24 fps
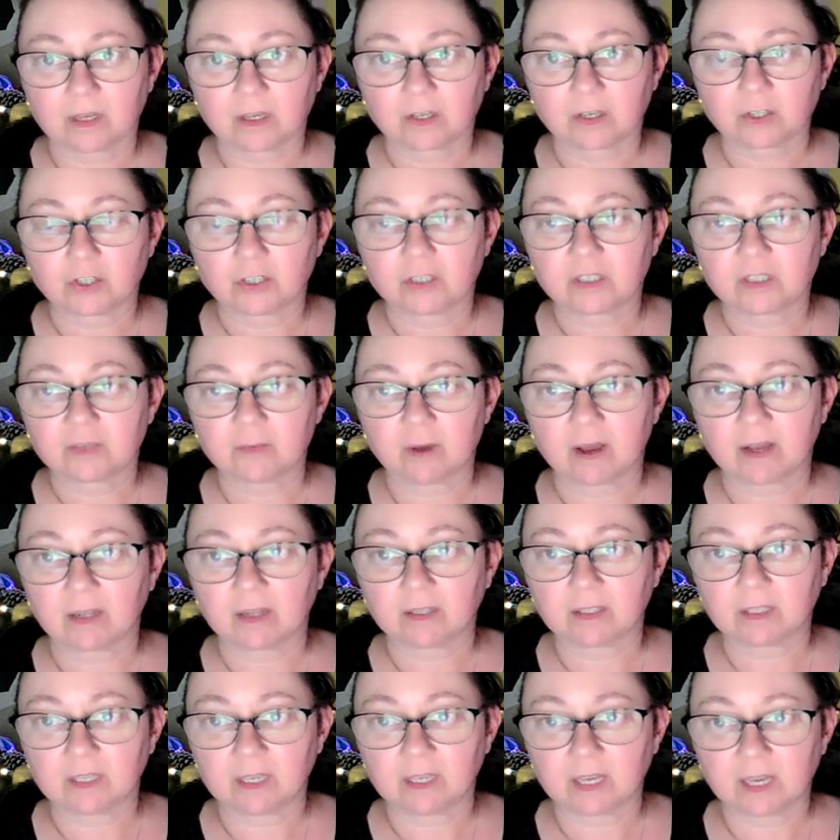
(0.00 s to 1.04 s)
She
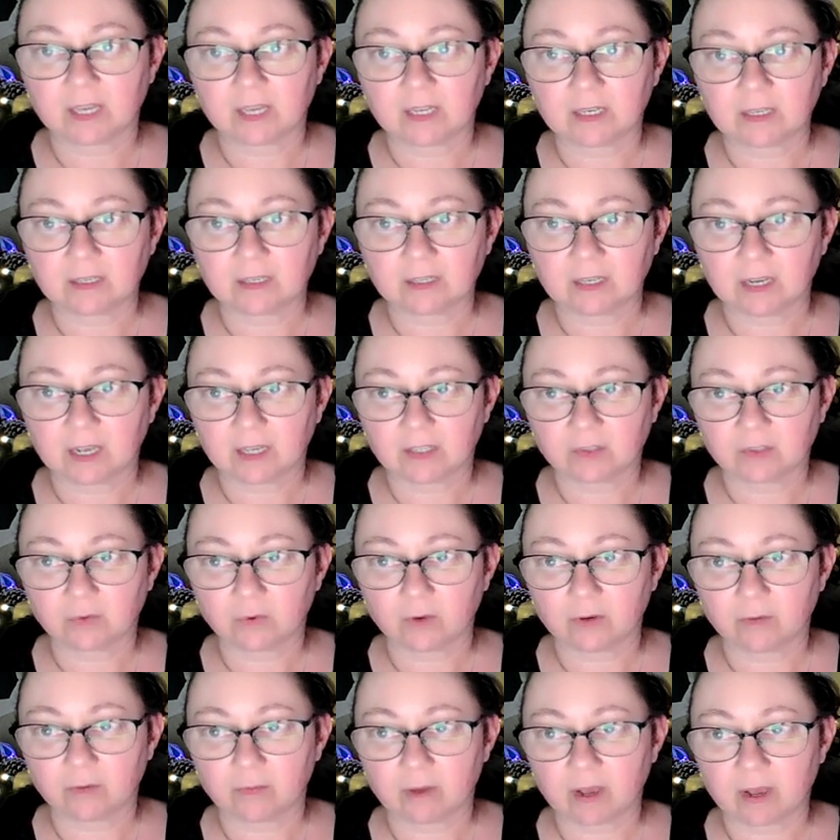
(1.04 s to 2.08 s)
smiled again, as
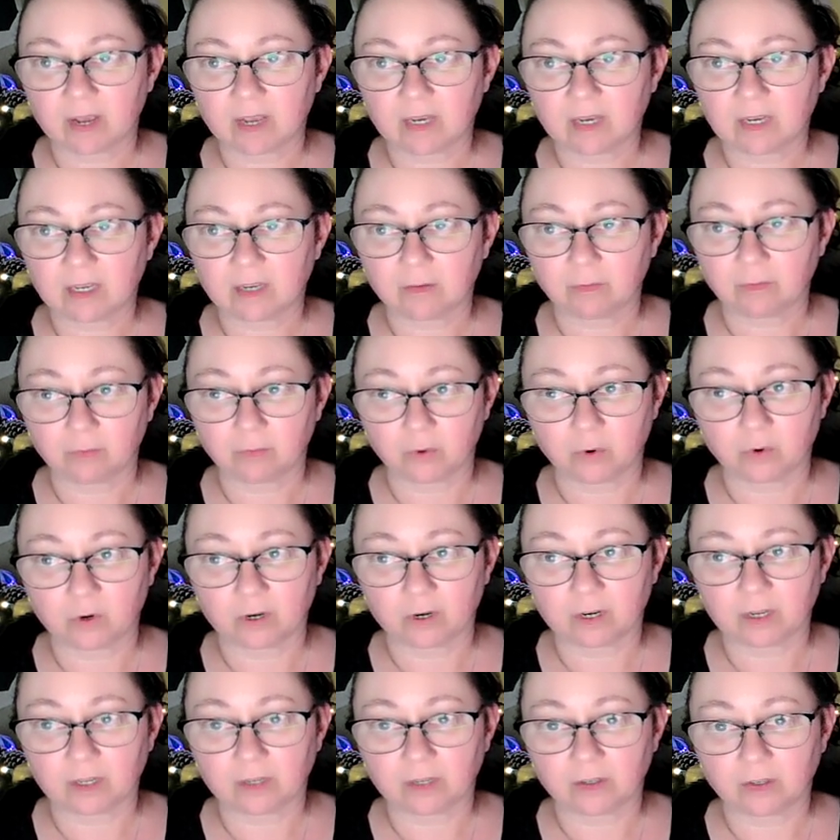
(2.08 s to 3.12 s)
one might in
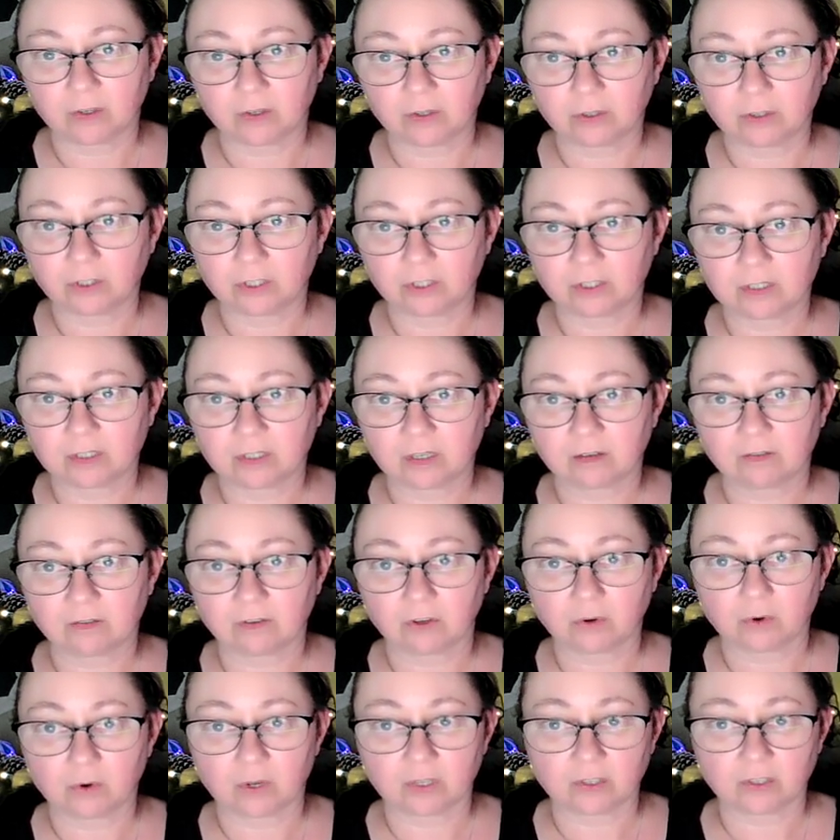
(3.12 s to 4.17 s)
bored indulgence of a
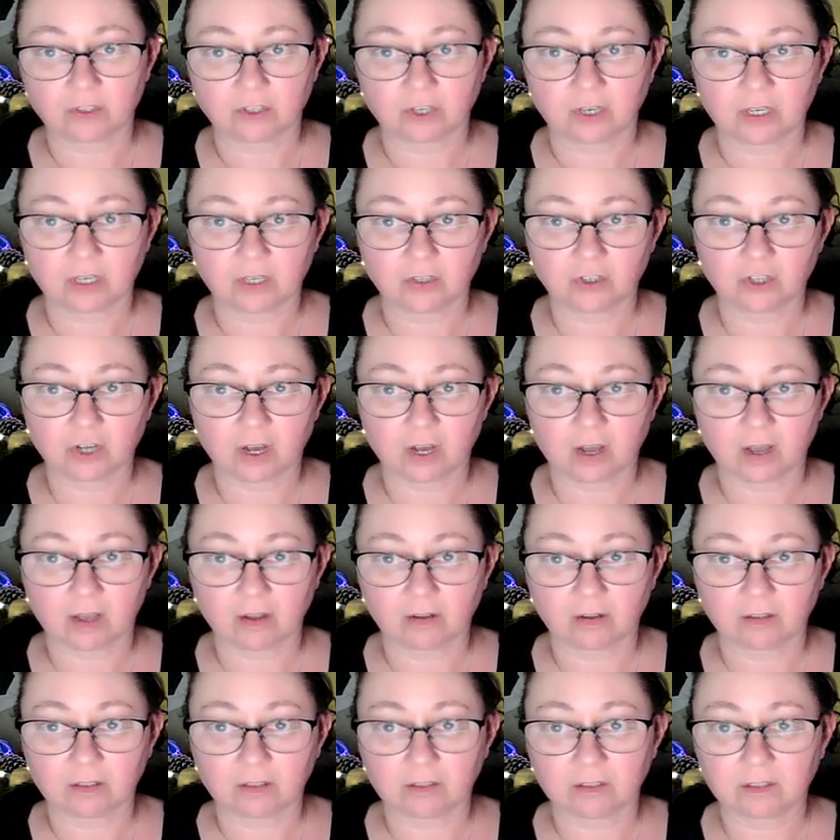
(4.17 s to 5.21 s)
questioning
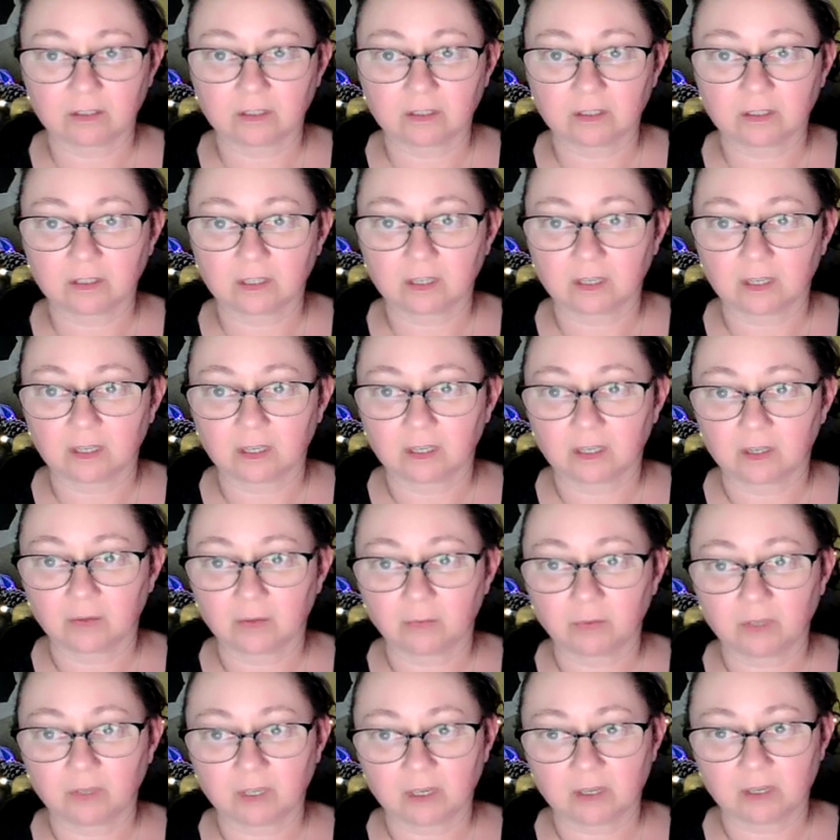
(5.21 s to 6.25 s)
child.
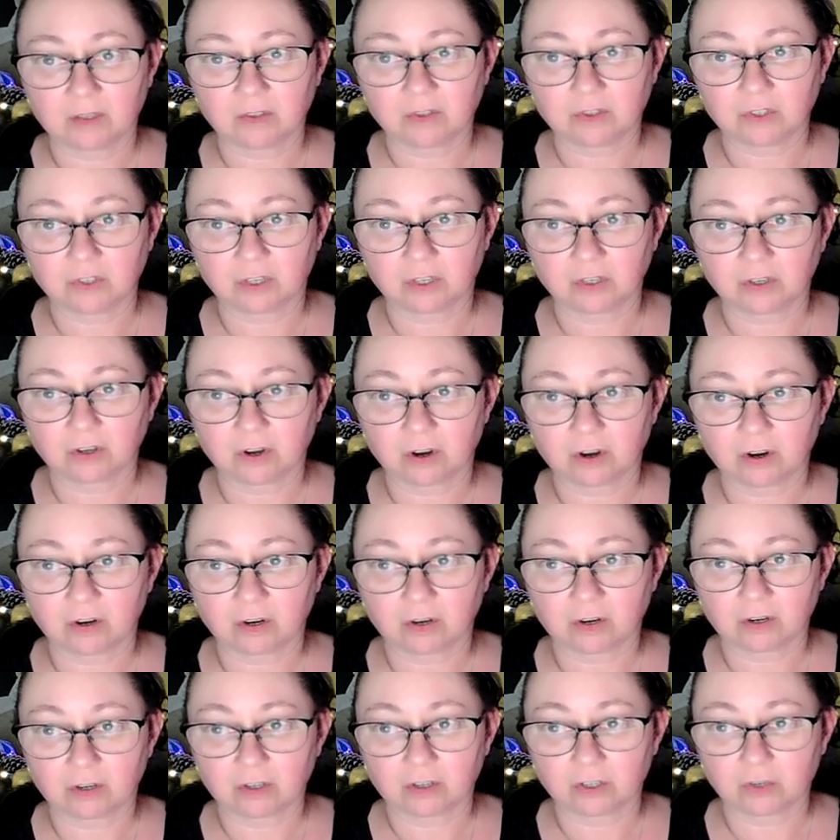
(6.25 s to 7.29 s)
"Because, John
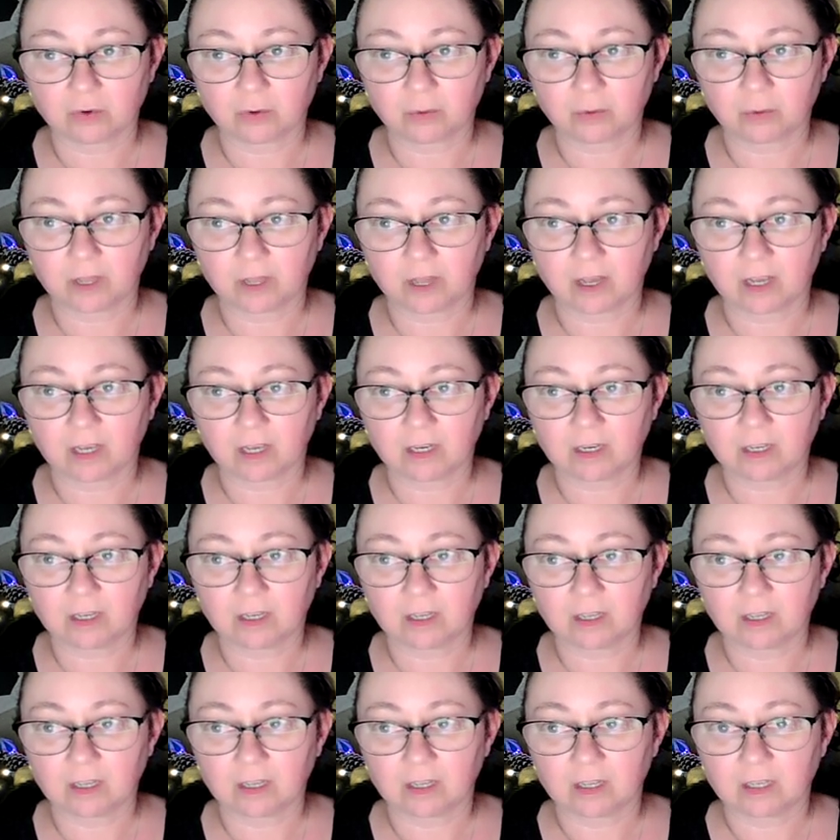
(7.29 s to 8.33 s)
Carter," she replied,
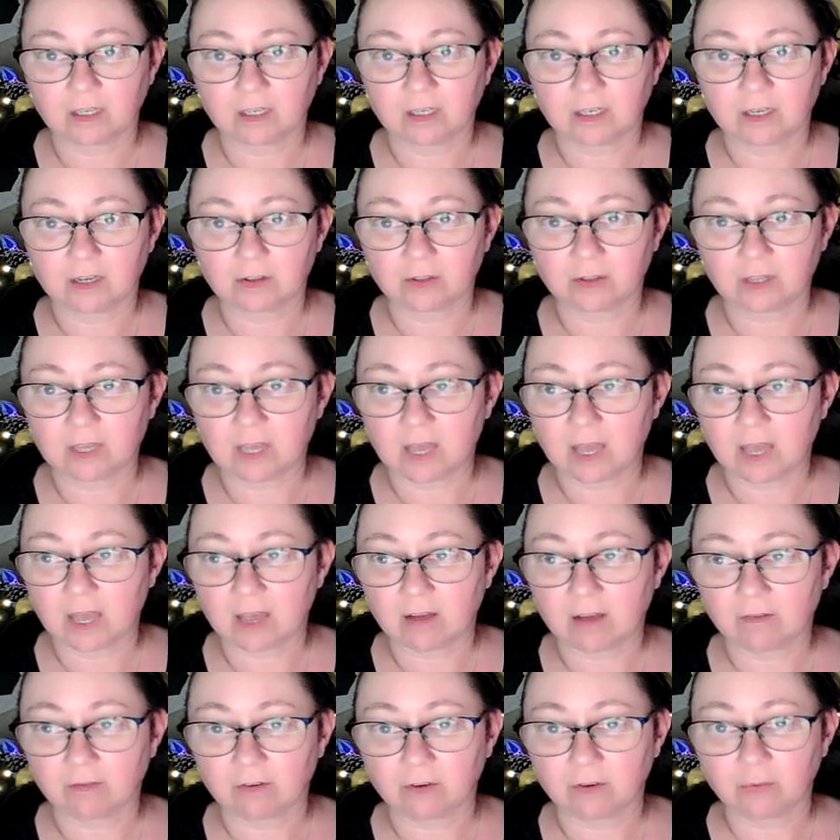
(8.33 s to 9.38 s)
"nearly
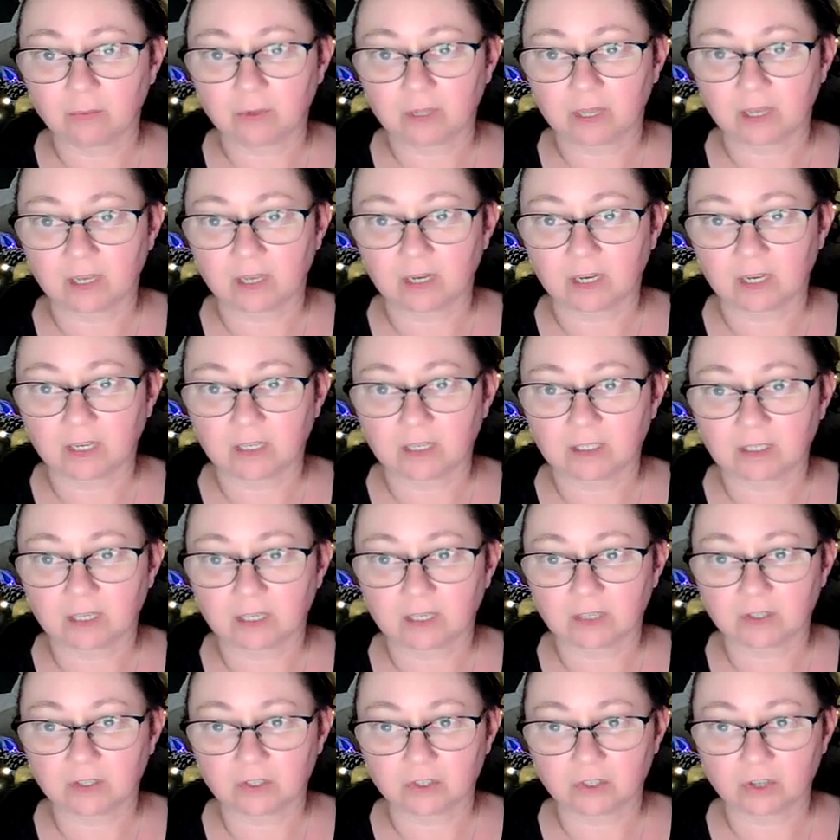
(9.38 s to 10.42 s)
every planet
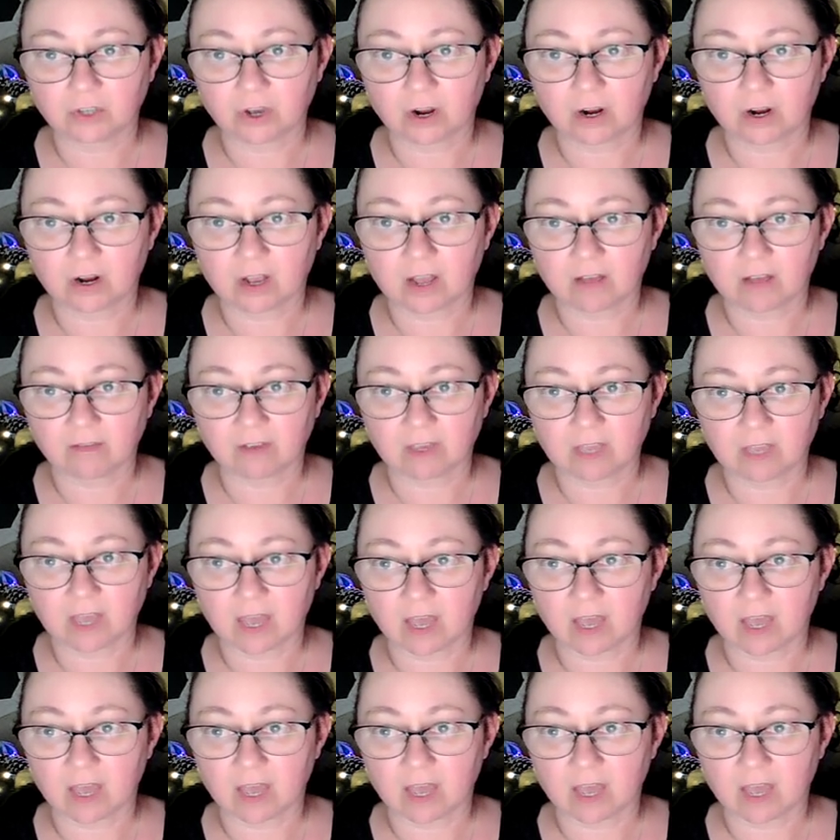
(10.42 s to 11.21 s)
and star having